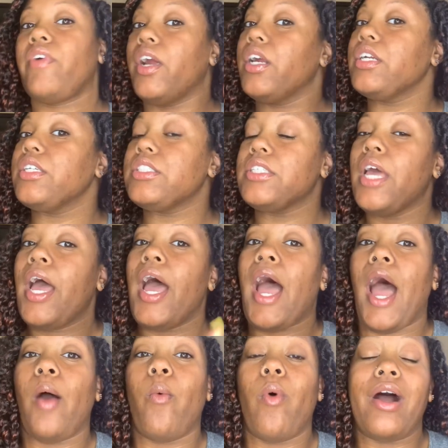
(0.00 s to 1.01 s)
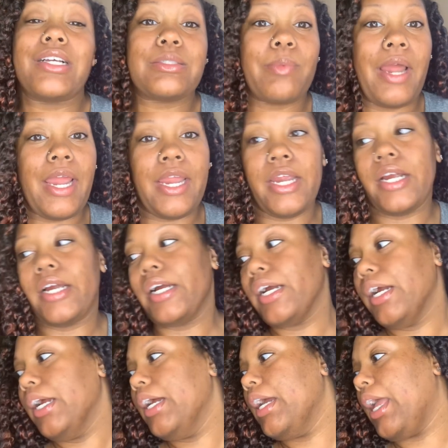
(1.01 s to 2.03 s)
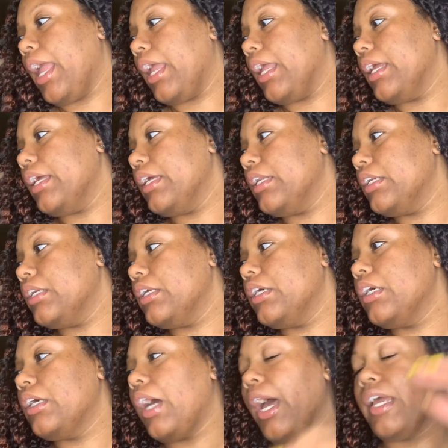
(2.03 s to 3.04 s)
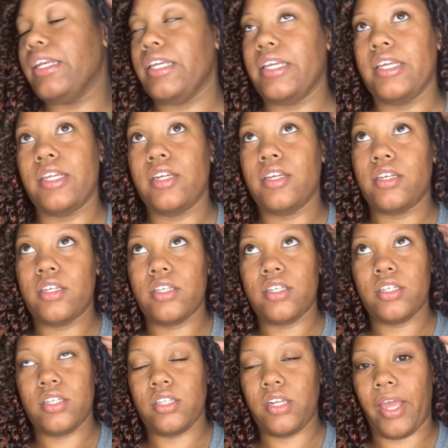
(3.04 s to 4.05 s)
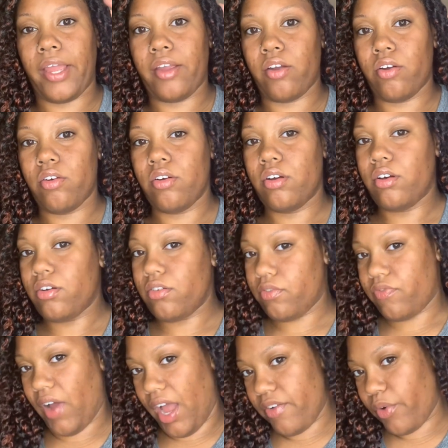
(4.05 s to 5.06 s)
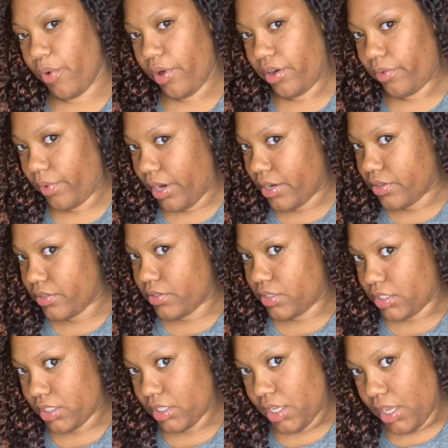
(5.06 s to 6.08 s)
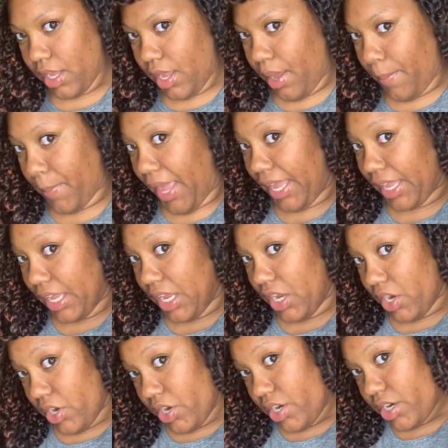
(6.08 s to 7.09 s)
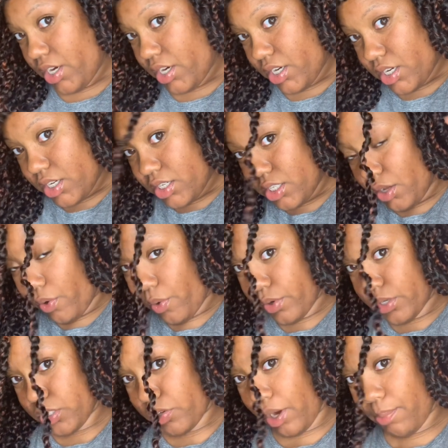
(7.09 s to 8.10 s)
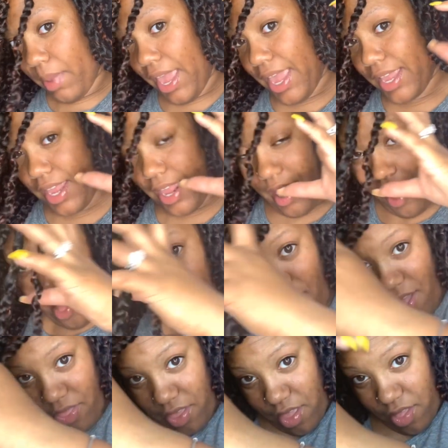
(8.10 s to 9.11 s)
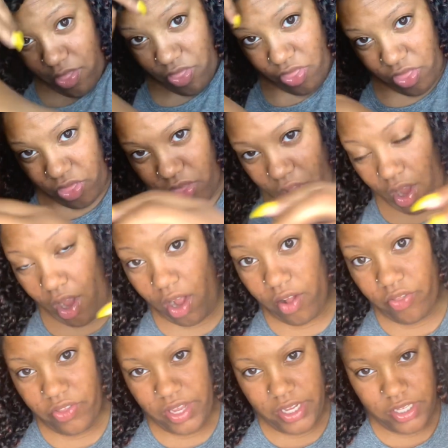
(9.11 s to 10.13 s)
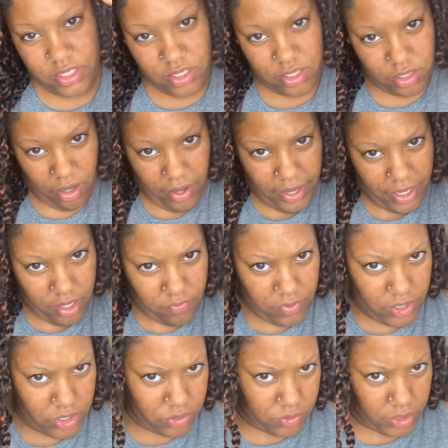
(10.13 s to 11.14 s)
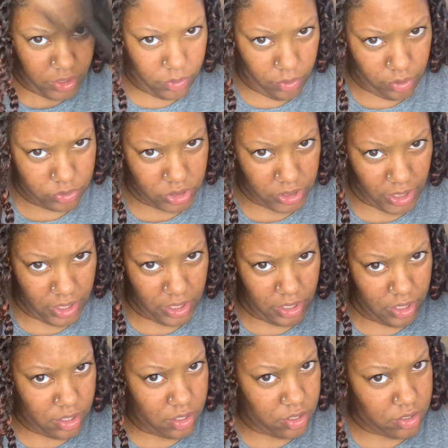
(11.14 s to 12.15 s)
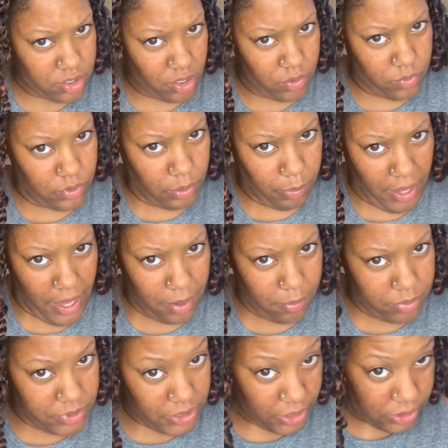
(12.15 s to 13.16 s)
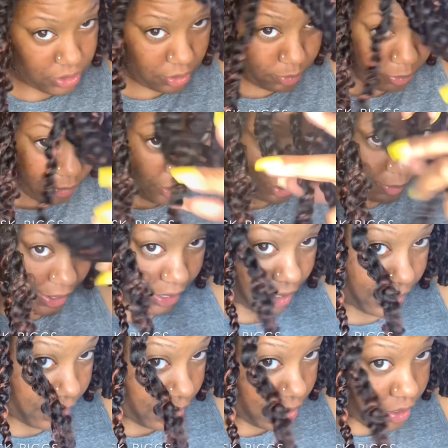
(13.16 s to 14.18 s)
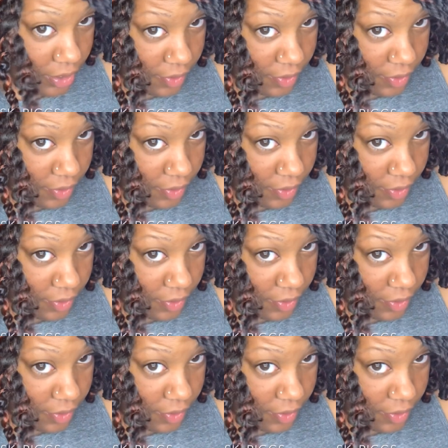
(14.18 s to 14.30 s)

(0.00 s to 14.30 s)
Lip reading: first I washed my hair and I did like 5 cornrows back here, so going straight back, and then all these are individually crocheted in. So the back section of part of my hair